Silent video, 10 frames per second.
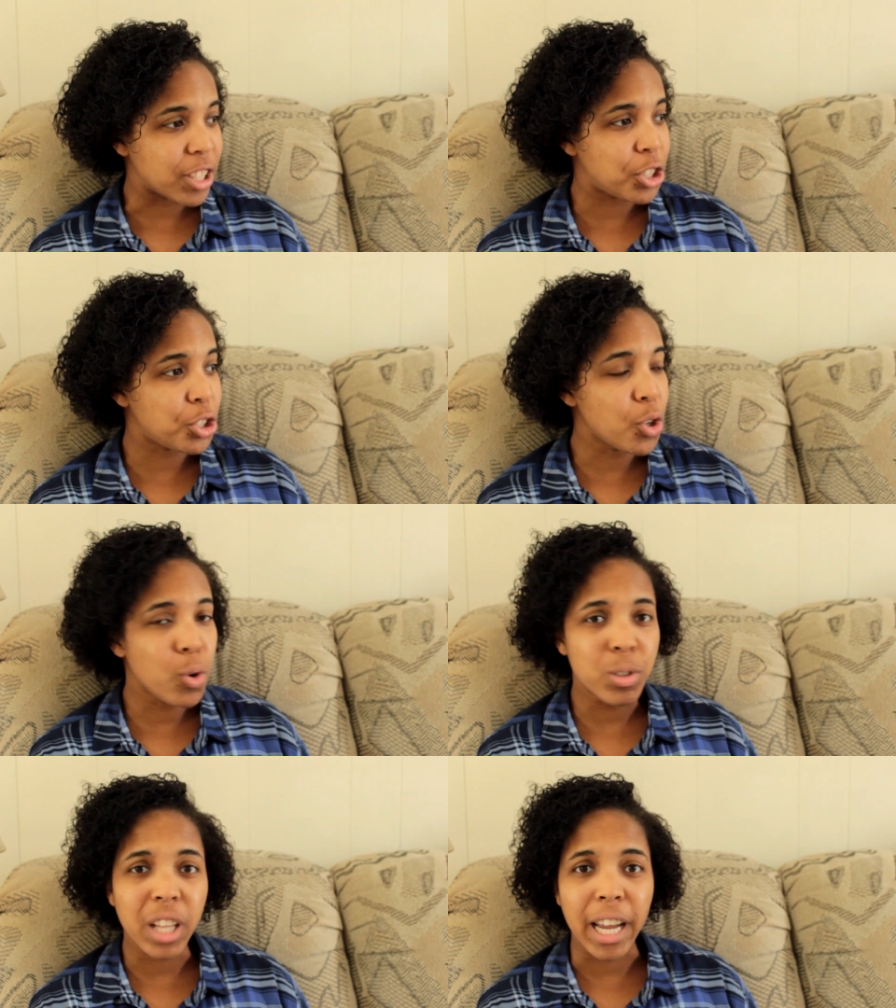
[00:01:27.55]

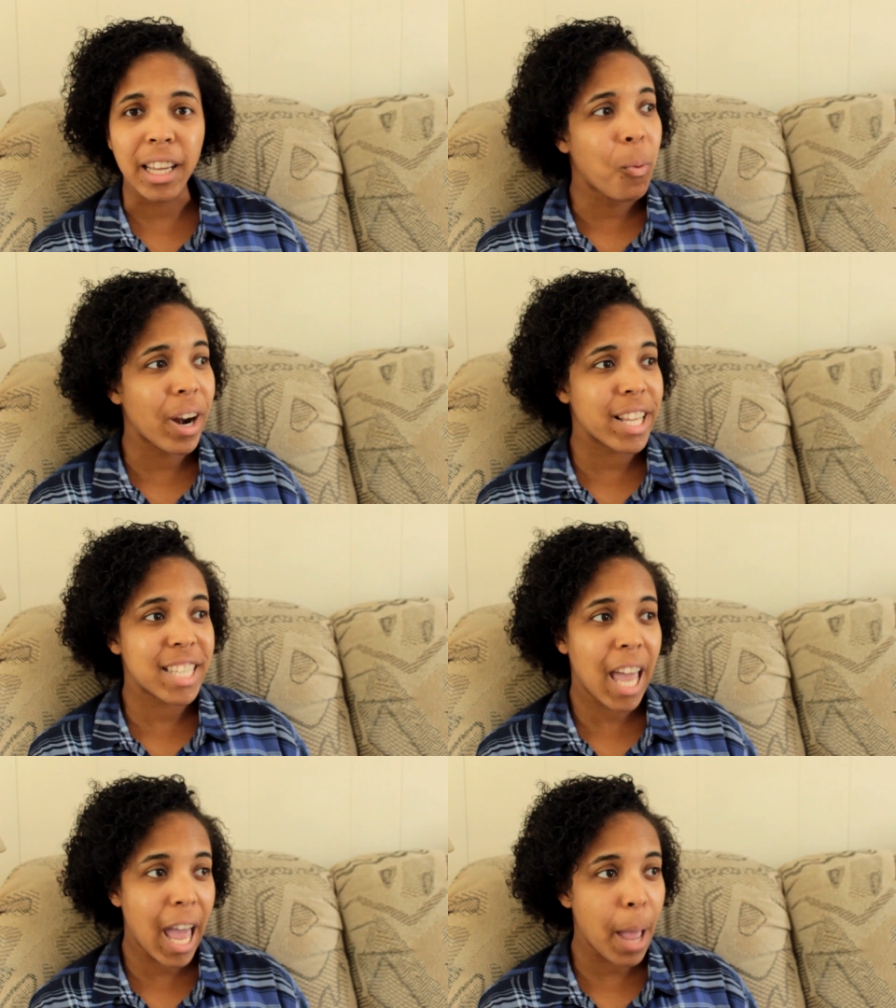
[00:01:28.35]
shoes, like, what is
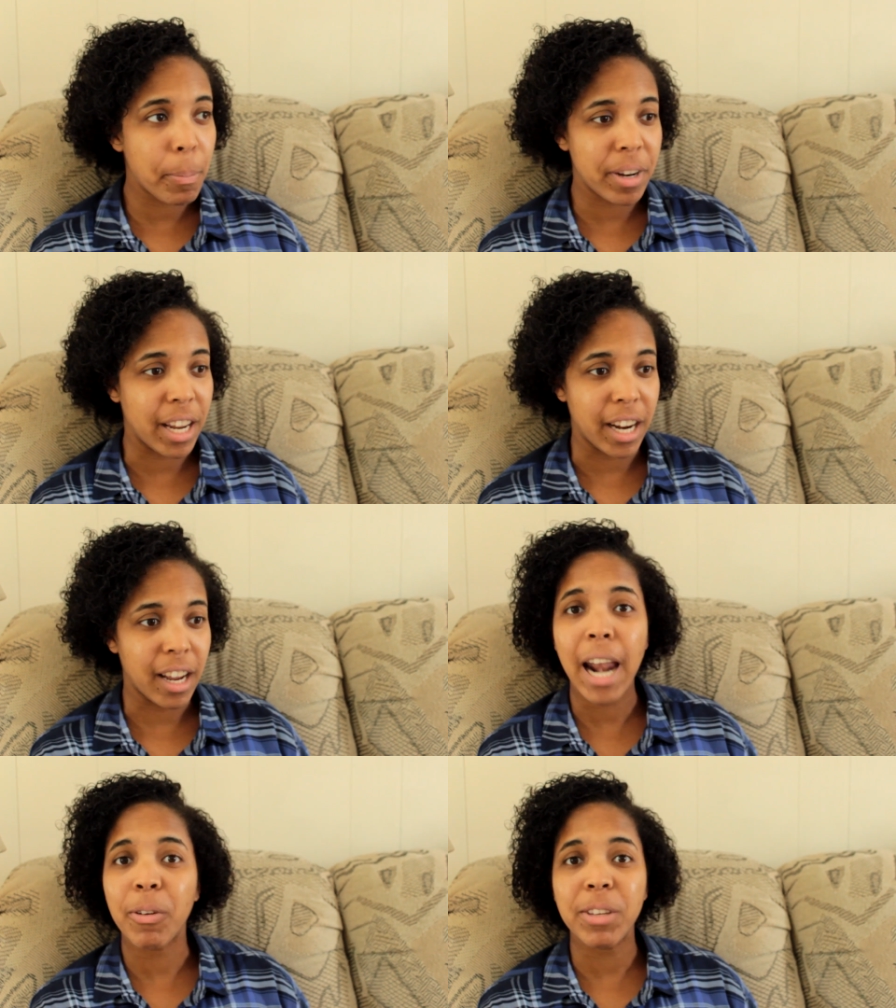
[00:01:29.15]
happening?
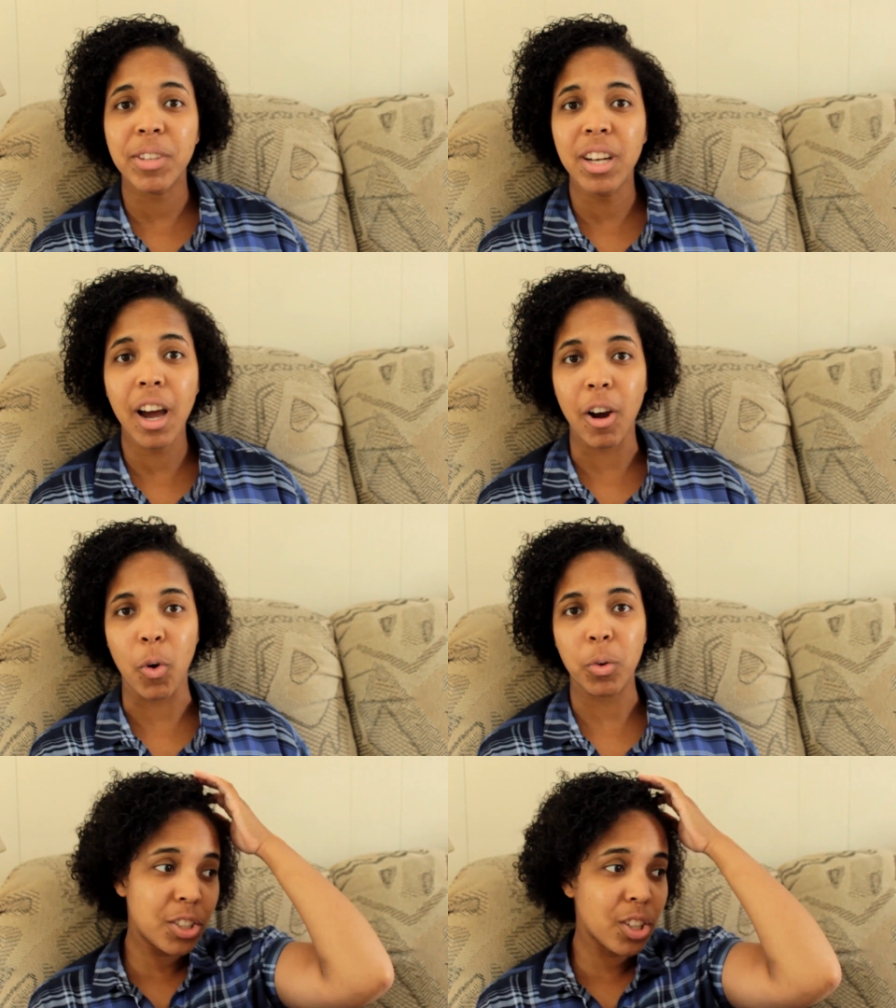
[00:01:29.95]
I don't even
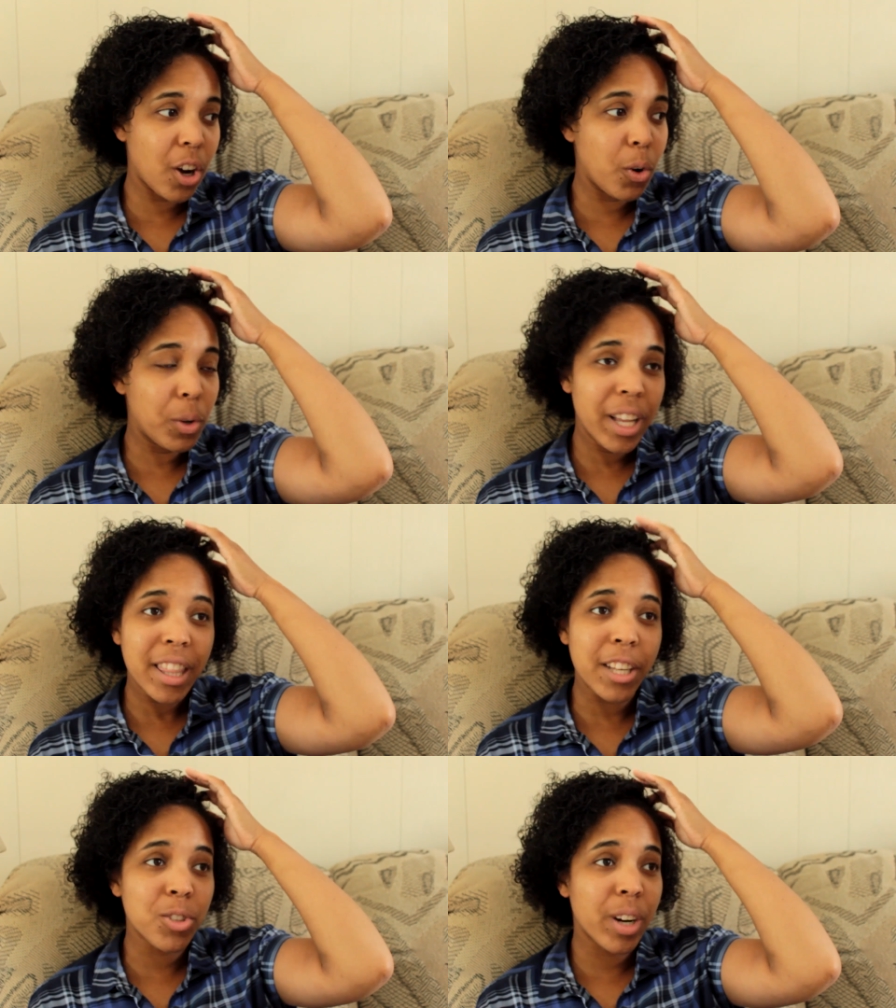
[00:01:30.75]
know. So
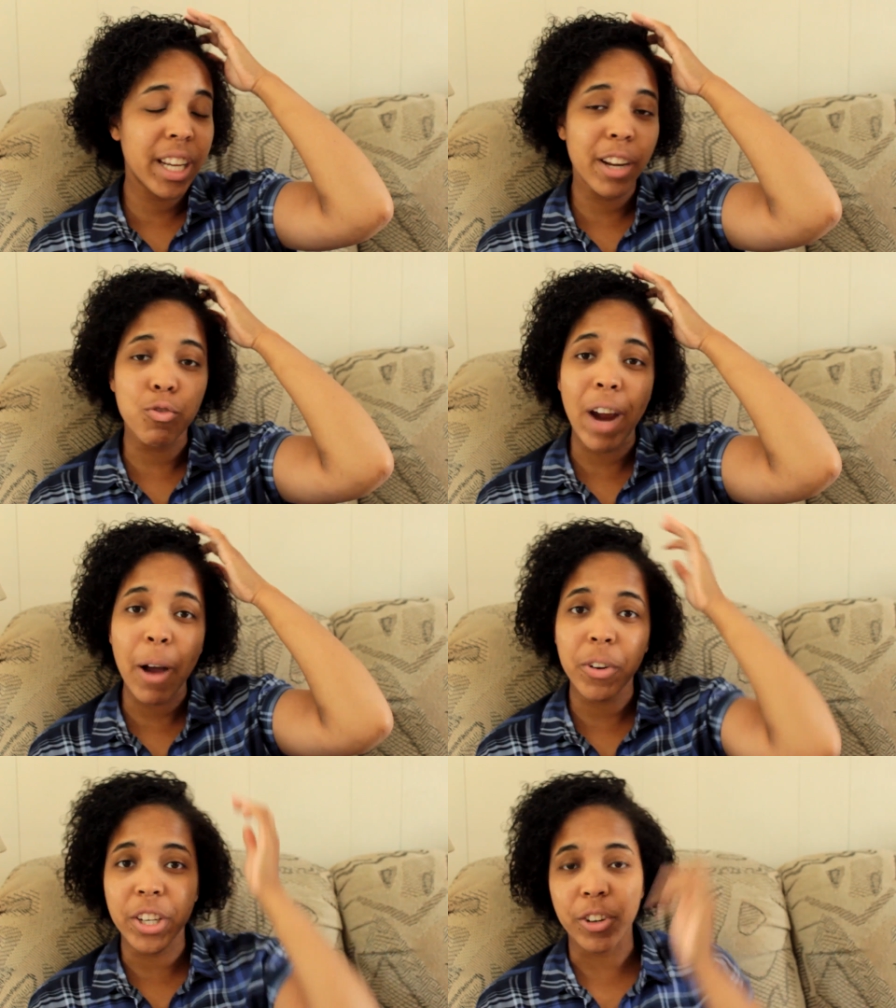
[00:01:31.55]
they started getting
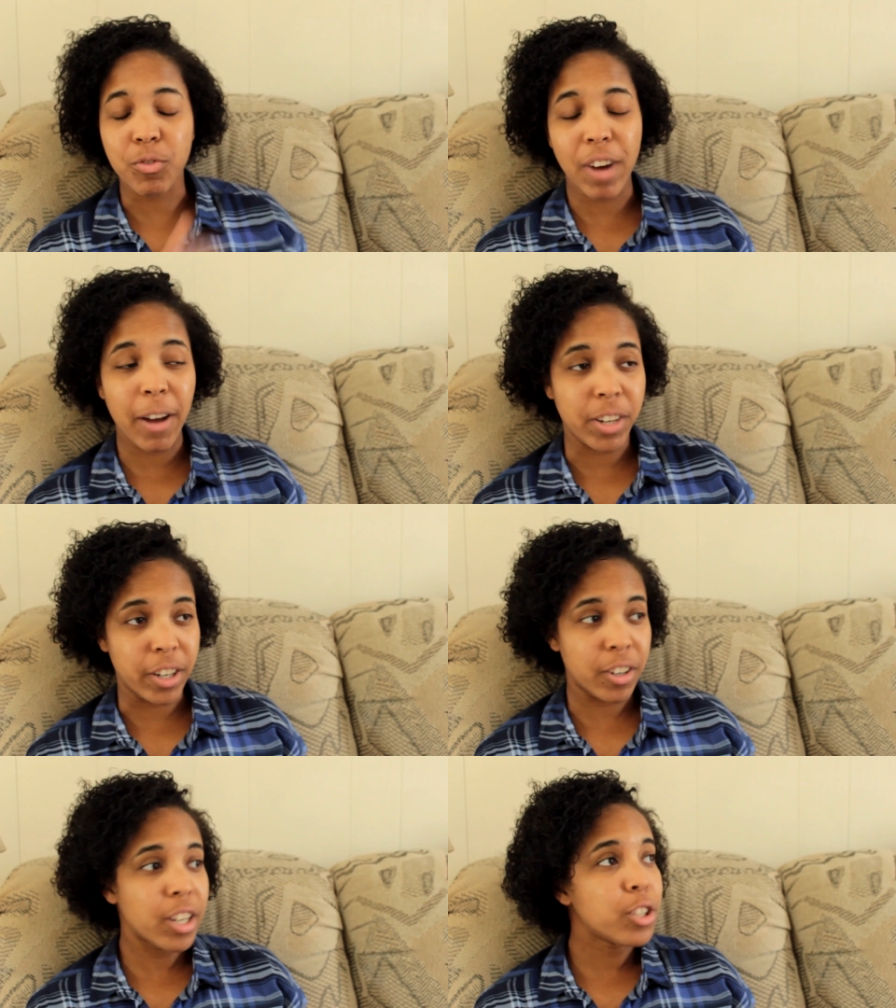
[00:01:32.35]
rowdier and
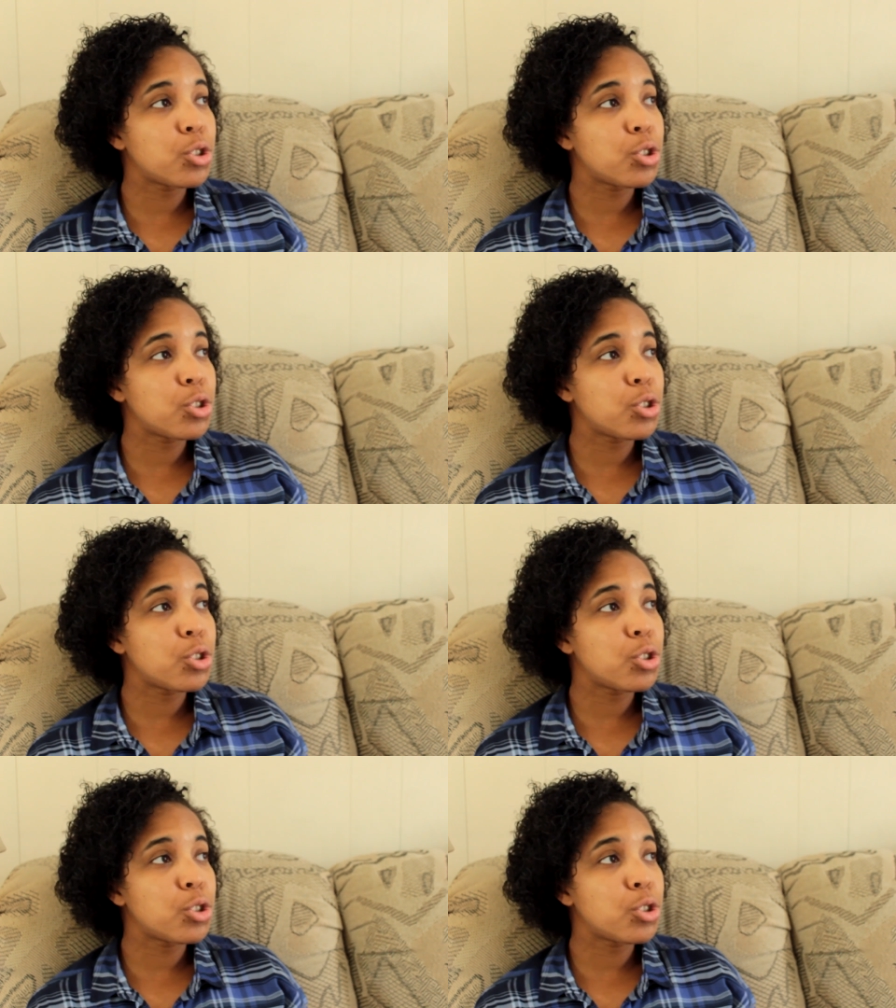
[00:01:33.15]
rowdier.